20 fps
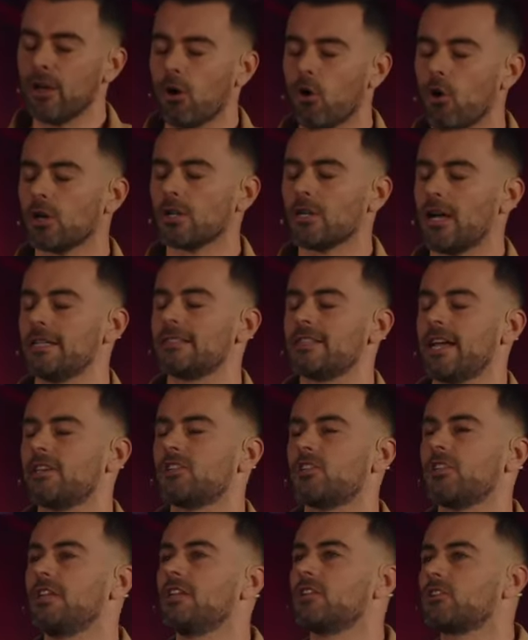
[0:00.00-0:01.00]

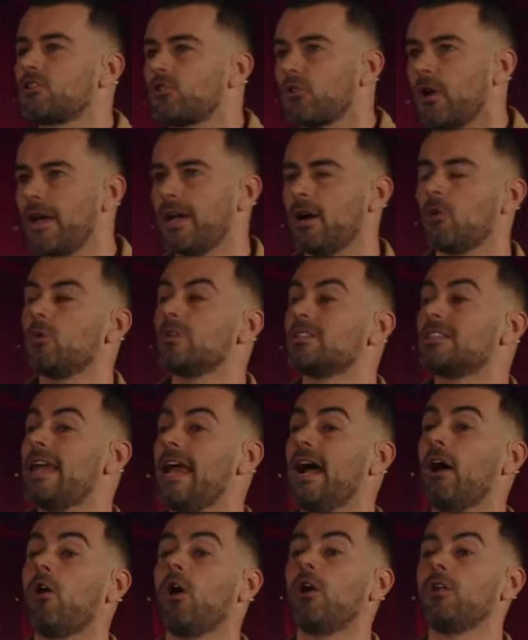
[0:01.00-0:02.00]
organisation in Australia was
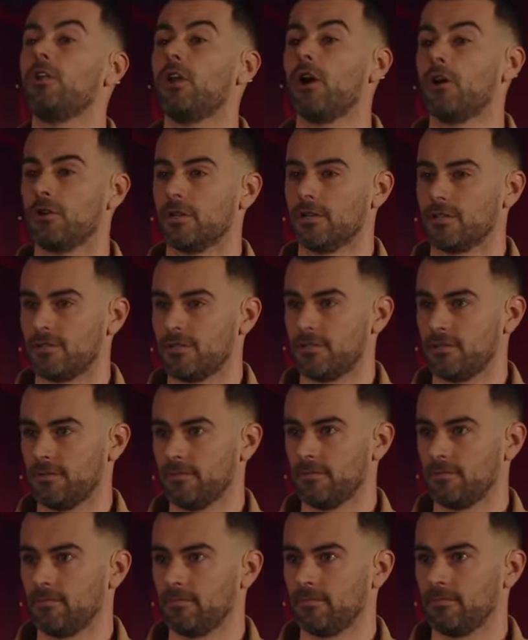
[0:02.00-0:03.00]
now on notice.
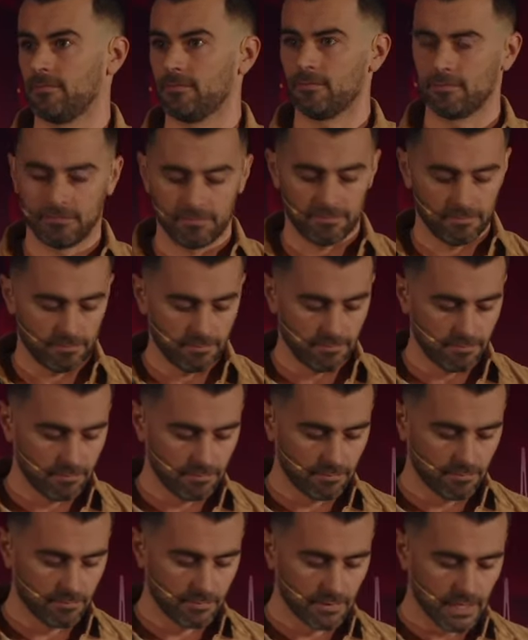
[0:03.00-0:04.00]

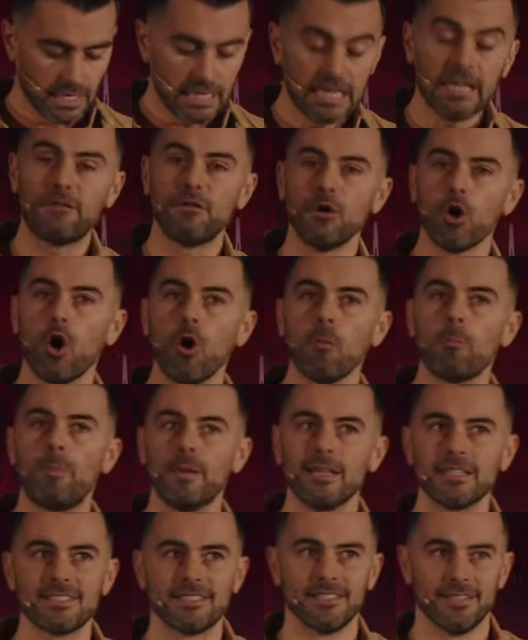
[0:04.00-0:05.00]
If your
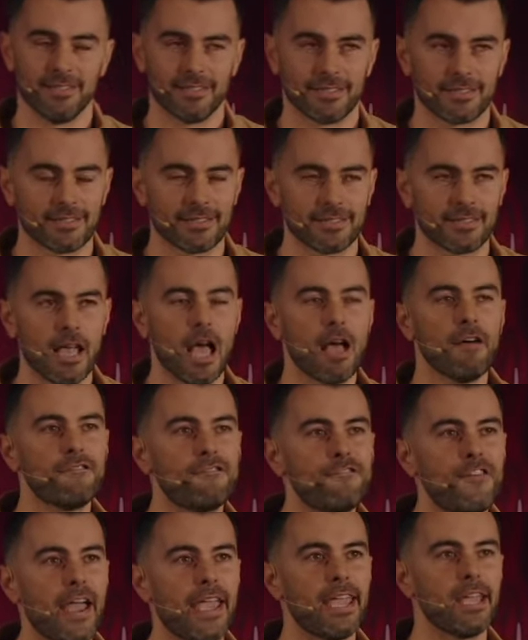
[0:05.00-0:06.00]
business
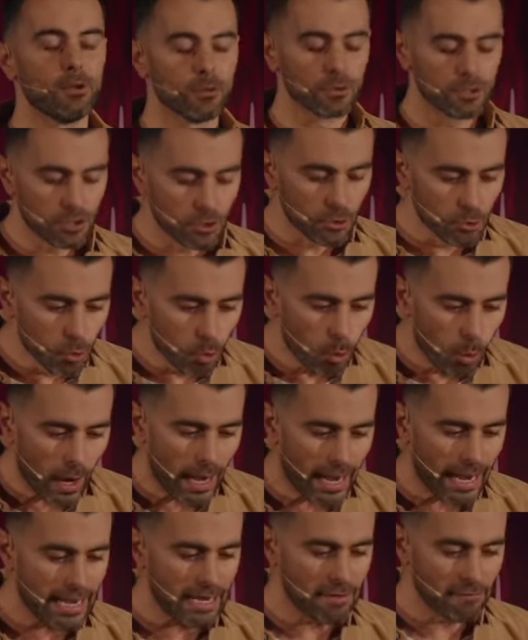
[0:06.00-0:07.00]
failed to
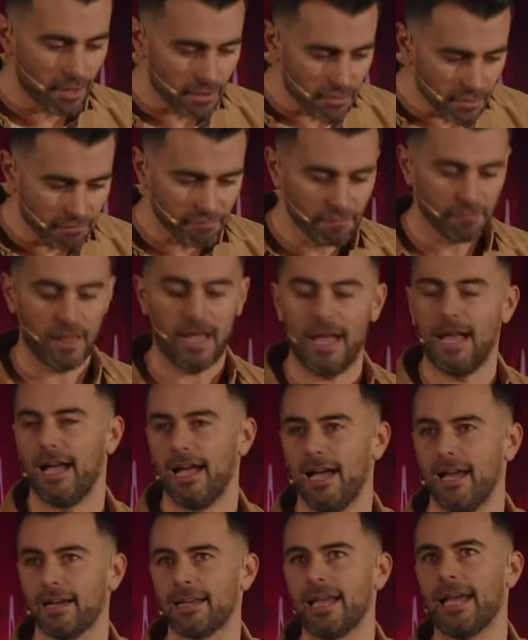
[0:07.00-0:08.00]
wave the
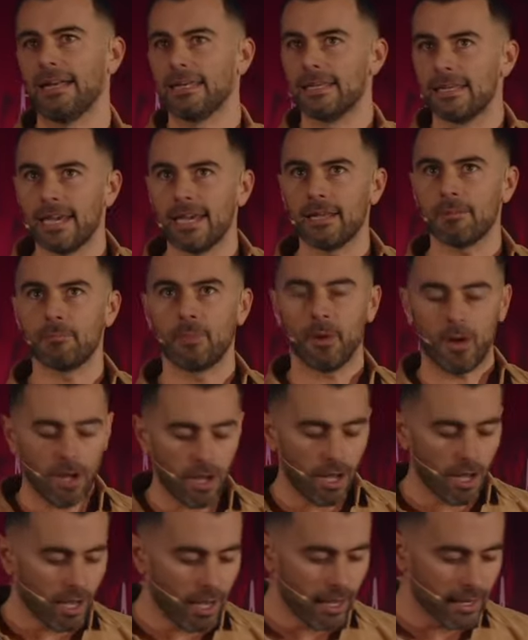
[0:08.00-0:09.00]
flag and get
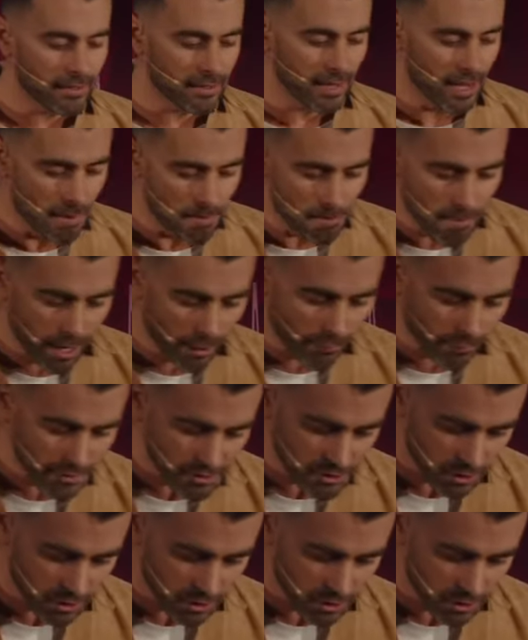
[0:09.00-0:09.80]
behind marriage